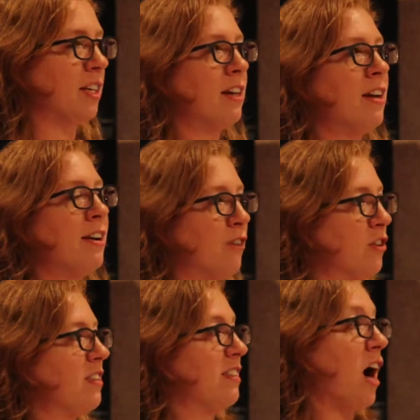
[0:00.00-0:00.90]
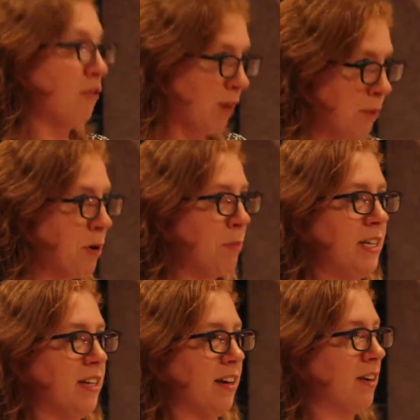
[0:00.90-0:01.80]
it, versus I read
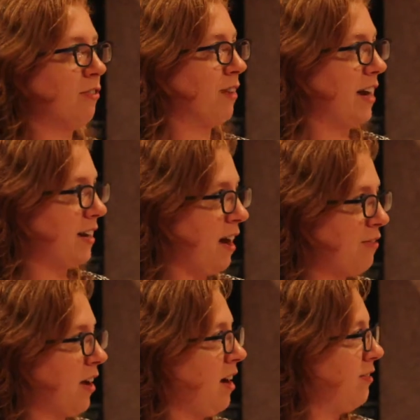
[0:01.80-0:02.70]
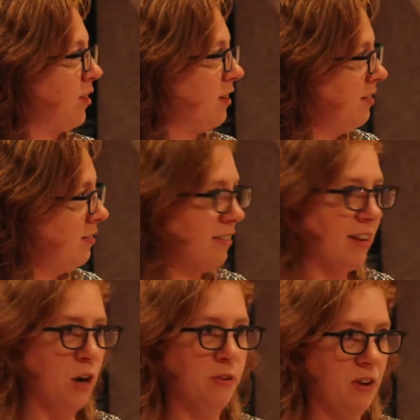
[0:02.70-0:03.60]
Moby Dick, right? Cover to cover,
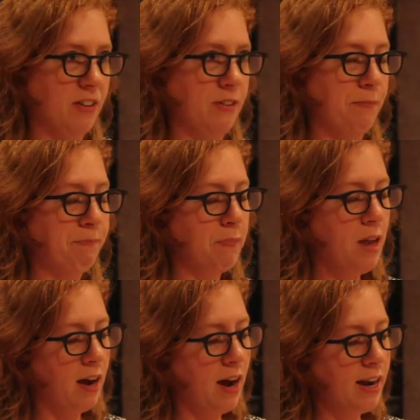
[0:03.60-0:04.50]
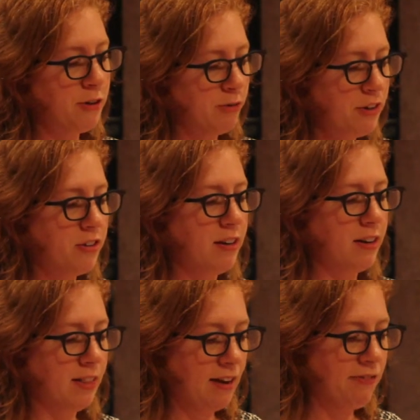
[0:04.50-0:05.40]
it was awesome. In
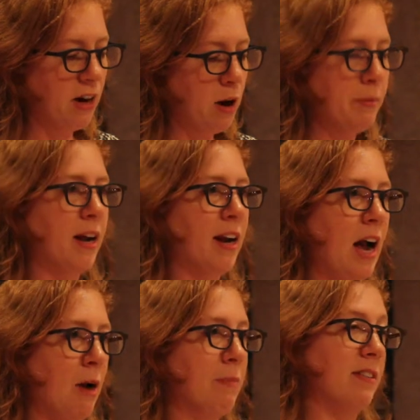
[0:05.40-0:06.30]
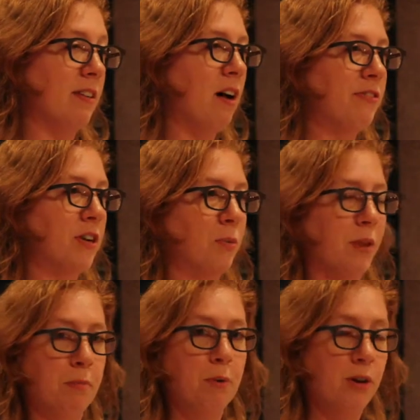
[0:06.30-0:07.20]
Russian, that phenomenon happens often
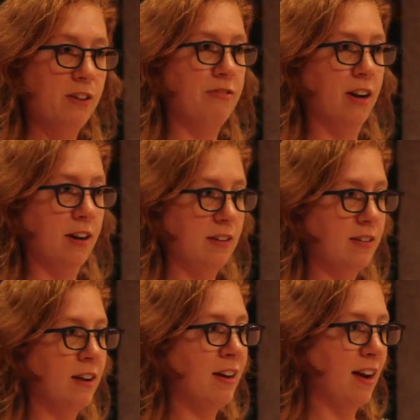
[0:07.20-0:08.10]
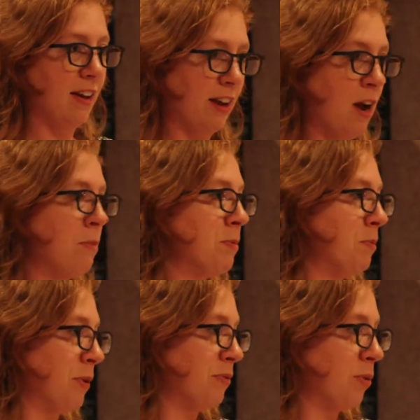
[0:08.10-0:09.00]
with a prefix that comes
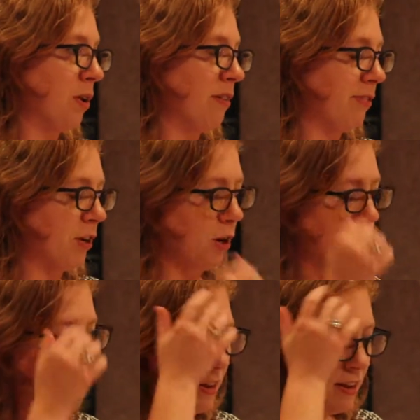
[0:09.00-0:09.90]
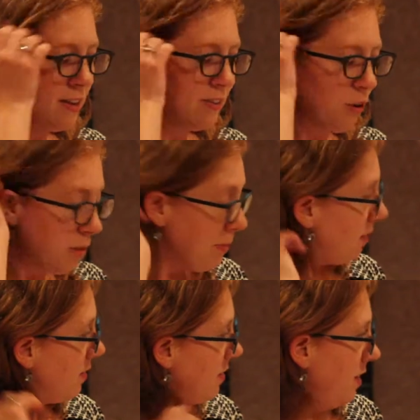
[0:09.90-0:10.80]
before a verb. So in the
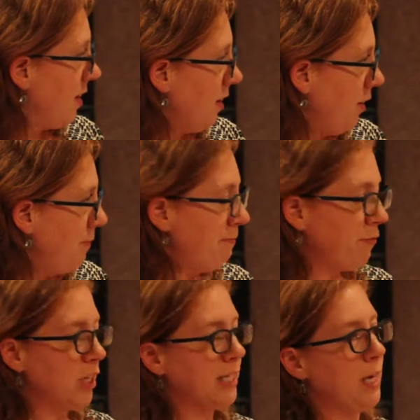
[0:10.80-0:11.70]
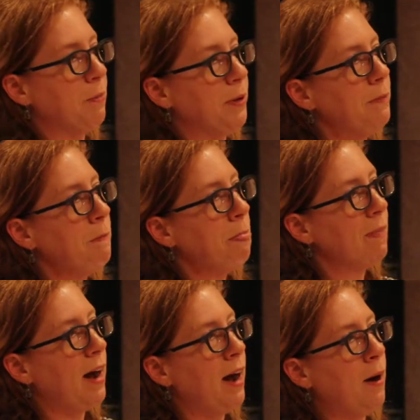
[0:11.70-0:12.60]
middle of Siegel, for example,
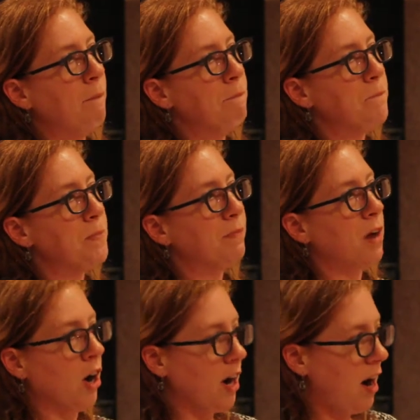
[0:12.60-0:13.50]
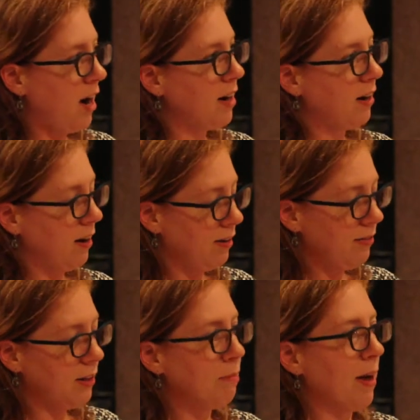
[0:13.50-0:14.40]

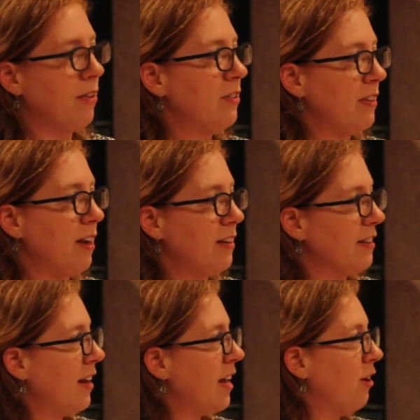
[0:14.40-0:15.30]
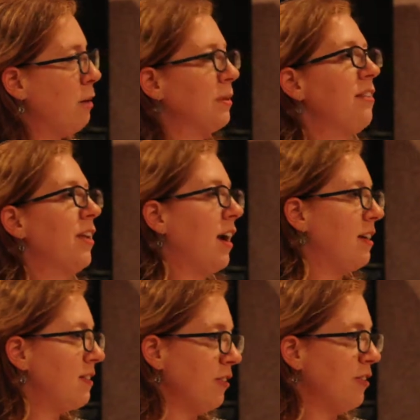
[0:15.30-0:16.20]
Arkadina, the mother, says, and here I'm leaving,
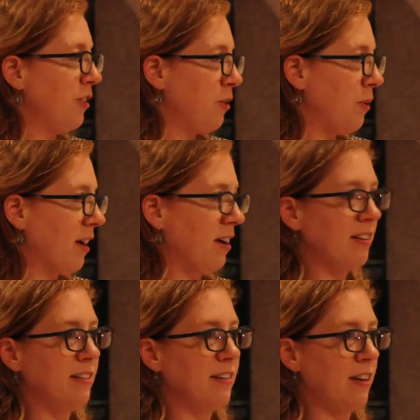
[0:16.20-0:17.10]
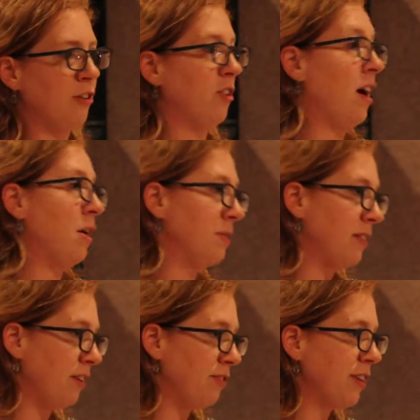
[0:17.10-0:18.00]
I still don't know why Konstantin shot
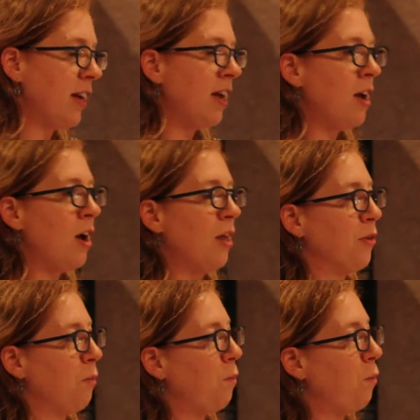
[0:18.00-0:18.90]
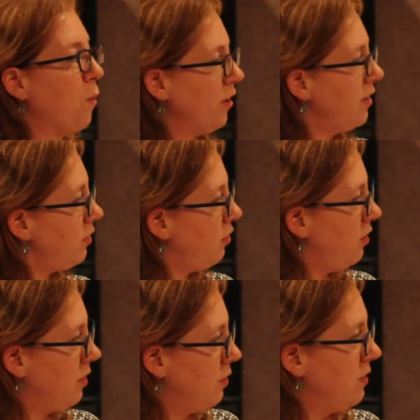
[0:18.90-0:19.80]
himself. The word that
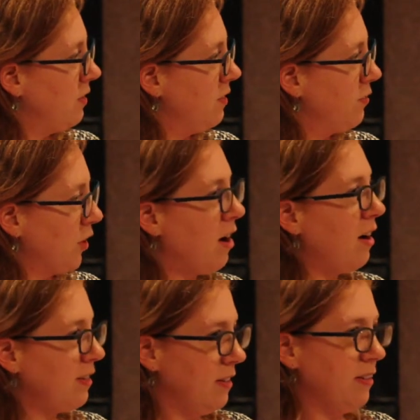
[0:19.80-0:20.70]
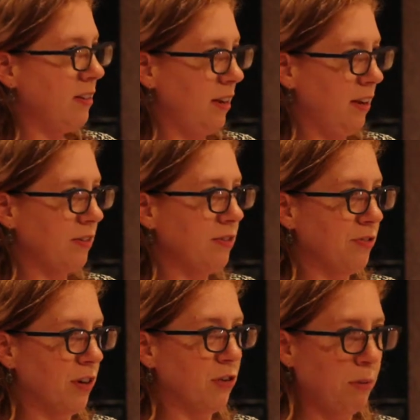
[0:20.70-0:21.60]
she uses for Konstantin,
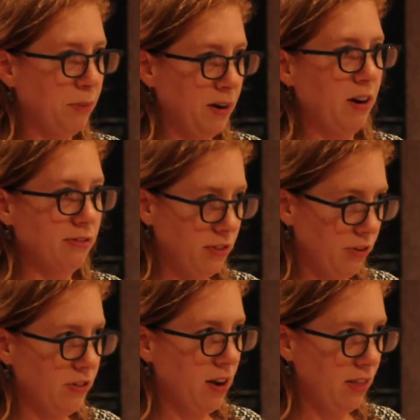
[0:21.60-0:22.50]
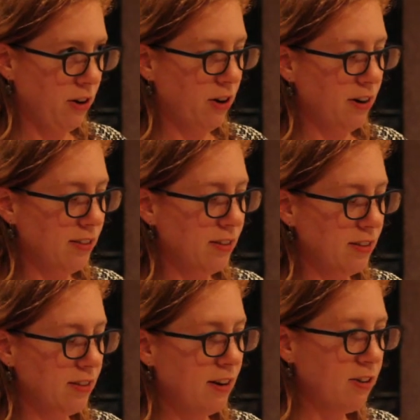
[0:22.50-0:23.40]
for Tripliov, her son, the artist
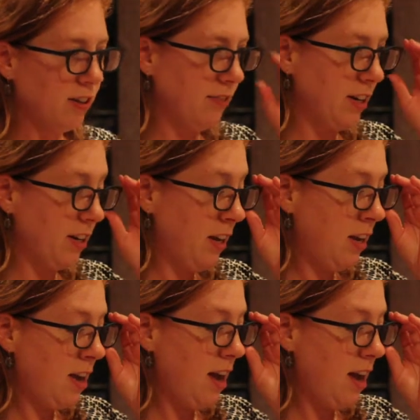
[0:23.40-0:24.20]
at the center of it,